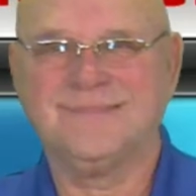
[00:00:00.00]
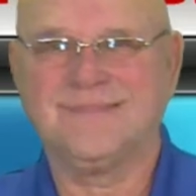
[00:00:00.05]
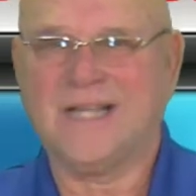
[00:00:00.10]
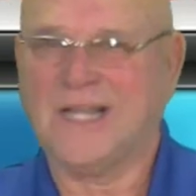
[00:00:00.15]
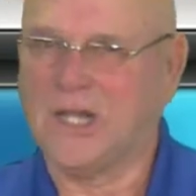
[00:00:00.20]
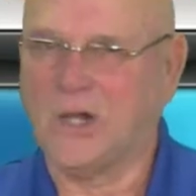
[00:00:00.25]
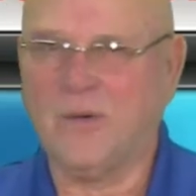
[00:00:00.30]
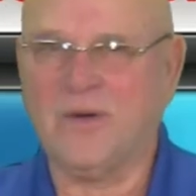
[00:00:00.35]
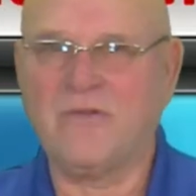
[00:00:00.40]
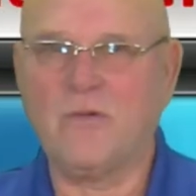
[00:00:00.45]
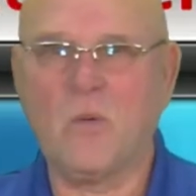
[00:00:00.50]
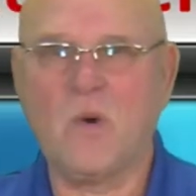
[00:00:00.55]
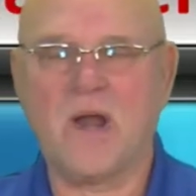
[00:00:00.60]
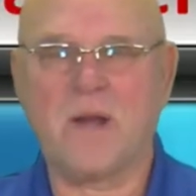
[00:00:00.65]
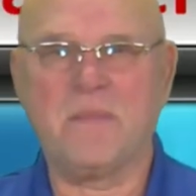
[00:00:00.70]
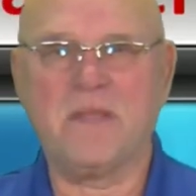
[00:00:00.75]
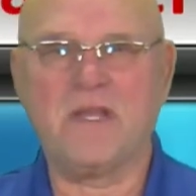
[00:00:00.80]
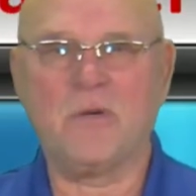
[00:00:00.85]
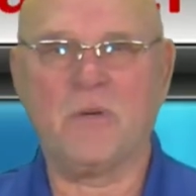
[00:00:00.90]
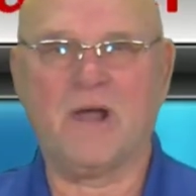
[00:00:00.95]
Hello
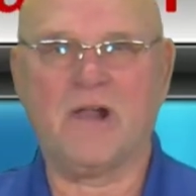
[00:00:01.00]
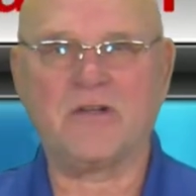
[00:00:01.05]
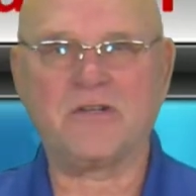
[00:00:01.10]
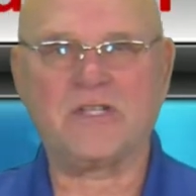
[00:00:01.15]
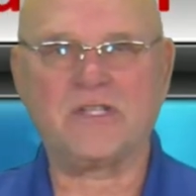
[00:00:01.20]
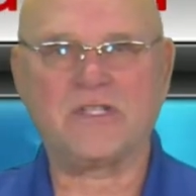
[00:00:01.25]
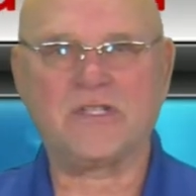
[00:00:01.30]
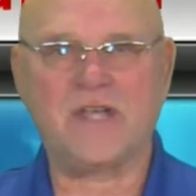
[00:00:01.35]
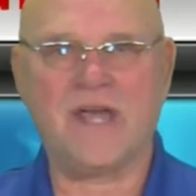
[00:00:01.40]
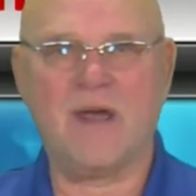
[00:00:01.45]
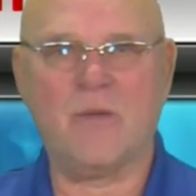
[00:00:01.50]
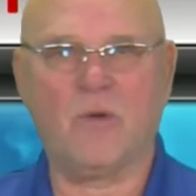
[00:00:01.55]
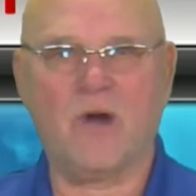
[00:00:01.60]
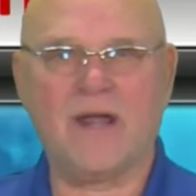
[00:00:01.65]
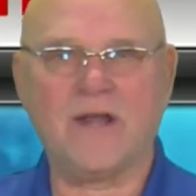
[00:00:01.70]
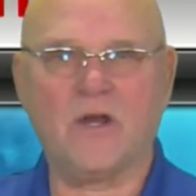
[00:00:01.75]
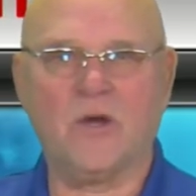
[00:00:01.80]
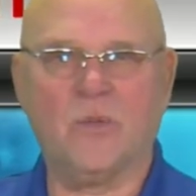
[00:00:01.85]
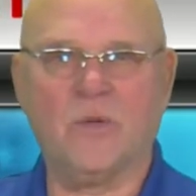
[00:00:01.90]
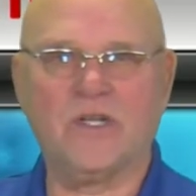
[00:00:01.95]
everyone, I'm meteorologist Sam
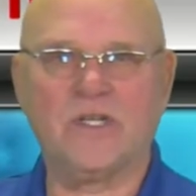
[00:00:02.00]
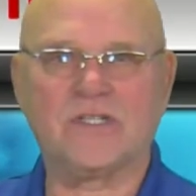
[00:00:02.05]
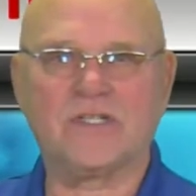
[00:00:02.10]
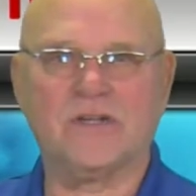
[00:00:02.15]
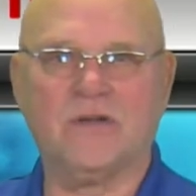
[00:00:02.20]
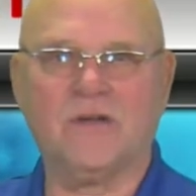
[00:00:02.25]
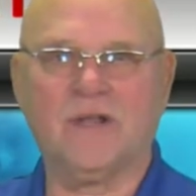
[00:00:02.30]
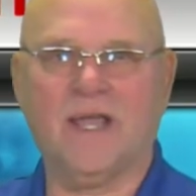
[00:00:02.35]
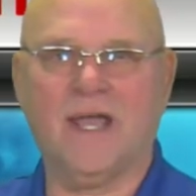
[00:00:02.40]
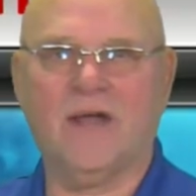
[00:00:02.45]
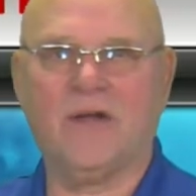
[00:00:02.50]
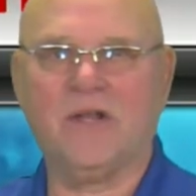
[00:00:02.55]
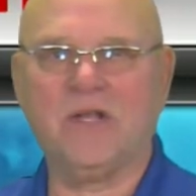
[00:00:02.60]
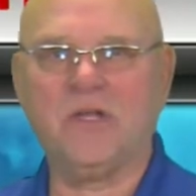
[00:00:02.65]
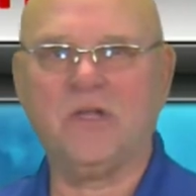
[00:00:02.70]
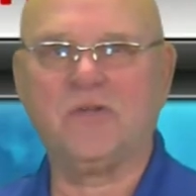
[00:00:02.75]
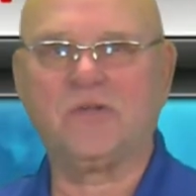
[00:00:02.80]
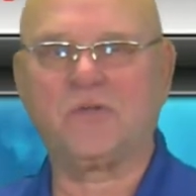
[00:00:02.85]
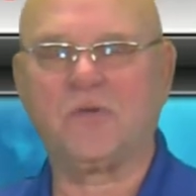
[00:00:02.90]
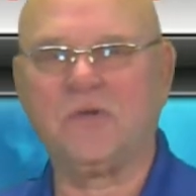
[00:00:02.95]
Reichard with
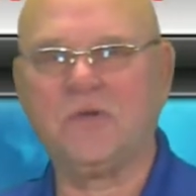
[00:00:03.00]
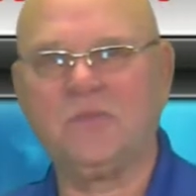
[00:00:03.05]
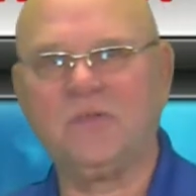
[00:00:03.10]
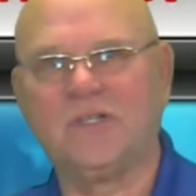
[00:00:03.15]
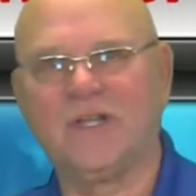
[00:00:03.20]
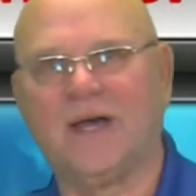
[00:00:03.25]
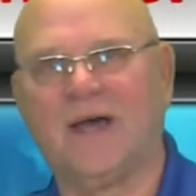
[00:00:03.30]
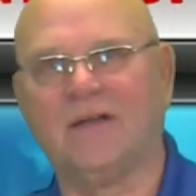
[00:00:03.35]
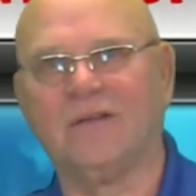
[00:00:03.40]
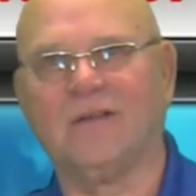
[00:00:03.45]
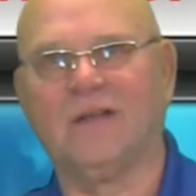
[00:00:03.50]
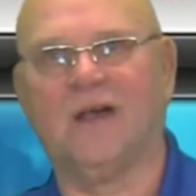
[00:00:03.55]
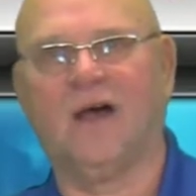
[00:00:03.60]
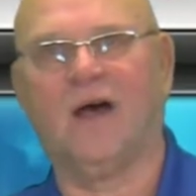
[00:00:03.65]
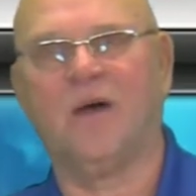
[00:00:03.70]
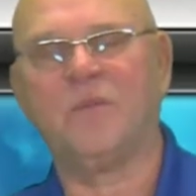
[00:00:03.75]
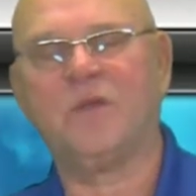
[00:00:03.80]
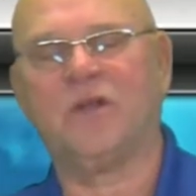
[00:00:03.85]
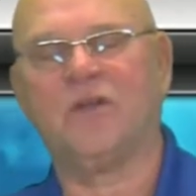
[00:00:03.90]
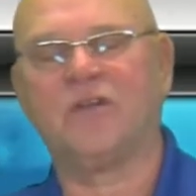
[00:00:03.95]

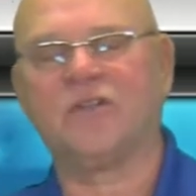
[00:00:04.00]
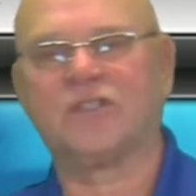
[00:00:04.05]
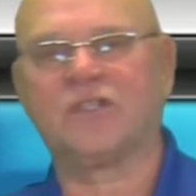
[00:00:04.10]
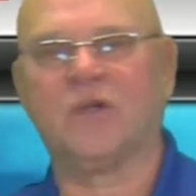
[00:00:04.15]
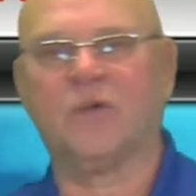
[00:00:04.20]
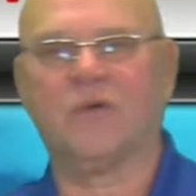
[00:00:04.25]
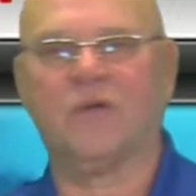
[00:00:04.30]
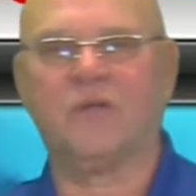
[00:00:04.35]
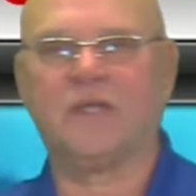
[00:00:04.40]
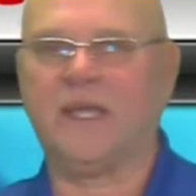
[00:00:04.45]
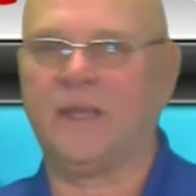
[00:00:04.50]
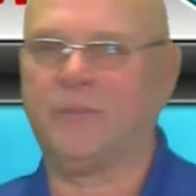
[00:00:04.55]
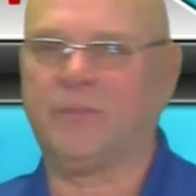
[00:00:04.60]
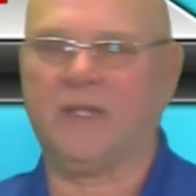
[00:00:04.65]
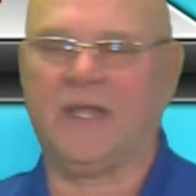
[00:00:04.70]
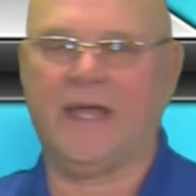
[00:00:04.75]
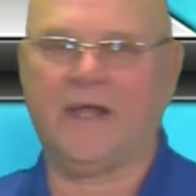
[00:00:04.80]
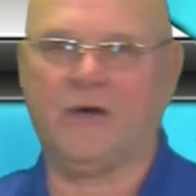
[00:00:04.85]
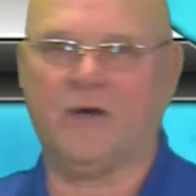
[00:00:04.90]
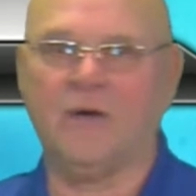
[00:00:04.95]
DeSotoCountyNewsroom.com, your DeSoto Day
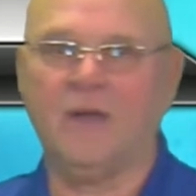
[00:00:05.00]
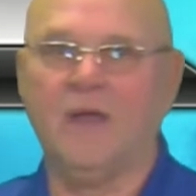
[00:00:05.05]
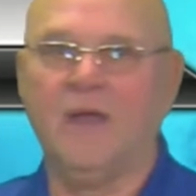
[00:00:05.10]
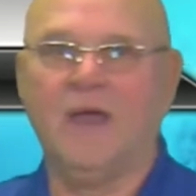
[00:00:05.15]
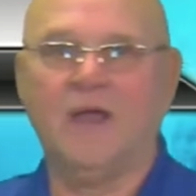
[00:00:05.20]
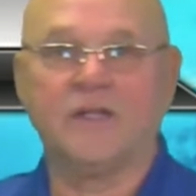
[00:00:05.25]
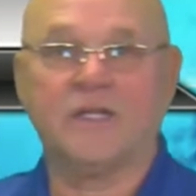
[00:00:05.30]
Planner.